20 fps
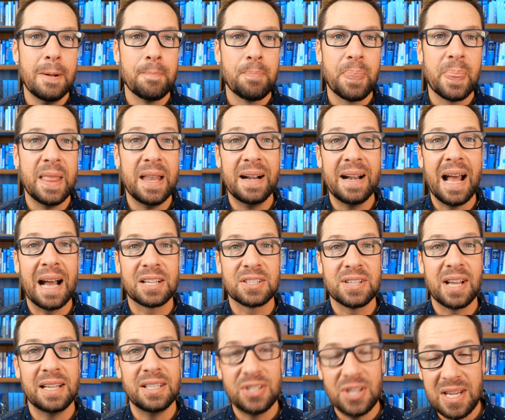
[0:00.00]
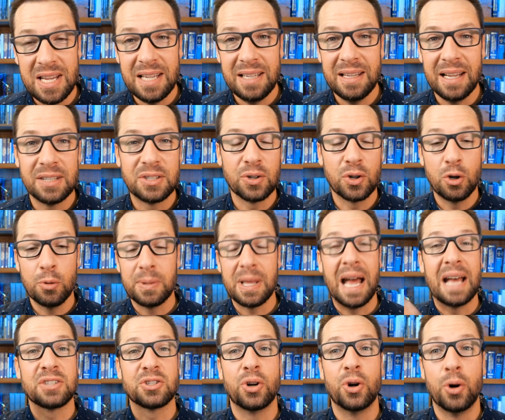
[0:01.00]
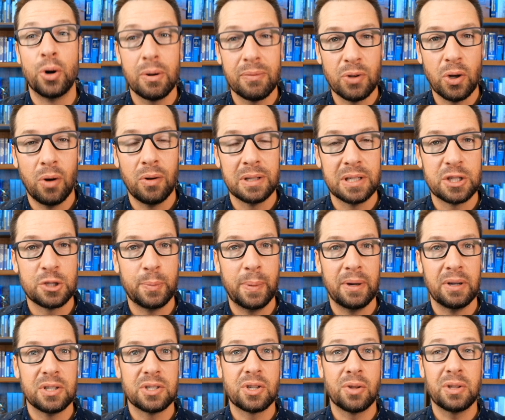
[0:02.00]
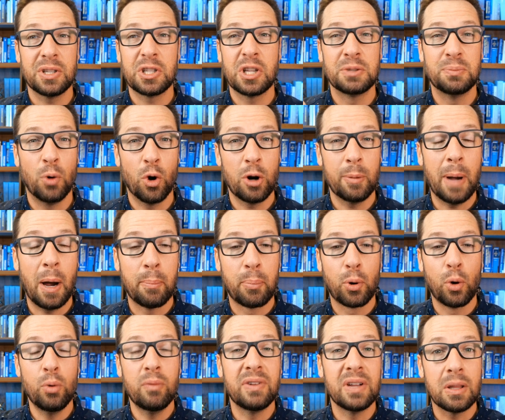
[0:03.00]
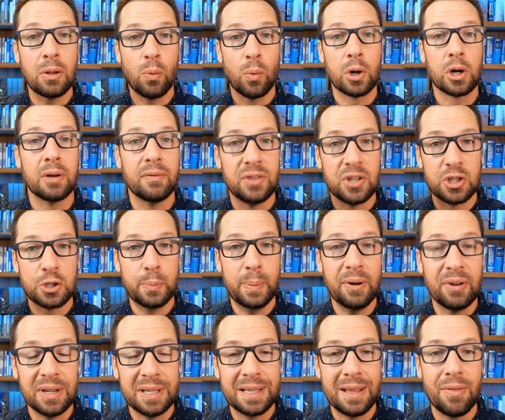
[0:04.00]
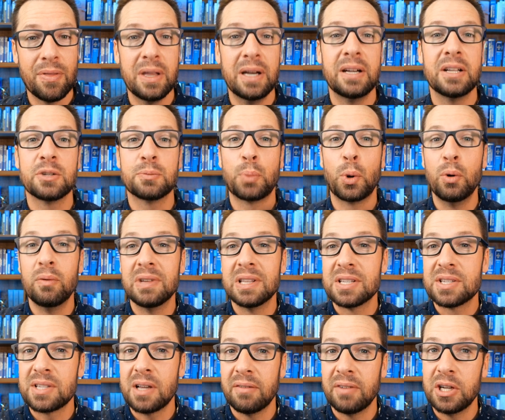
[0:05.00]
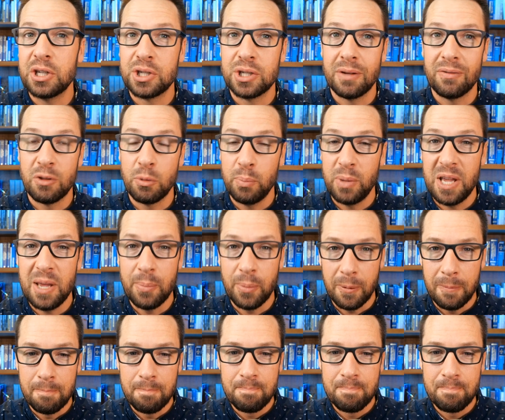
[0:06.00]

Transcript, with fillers: Then in Acts 19, it's a group that hasn't heard of the Holy Spirit. So this is more about proving the work of the Spirit than it is proving the salvation of the people.